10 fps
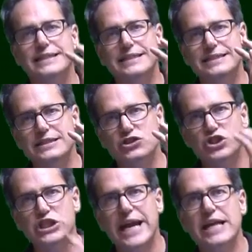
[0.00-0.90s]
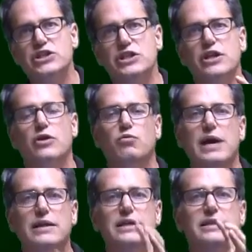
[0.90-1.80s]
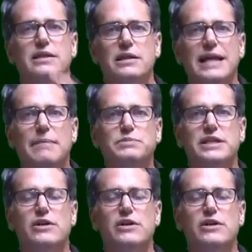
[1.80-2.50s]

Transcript: And it's this change in the ghrelin, the leptin,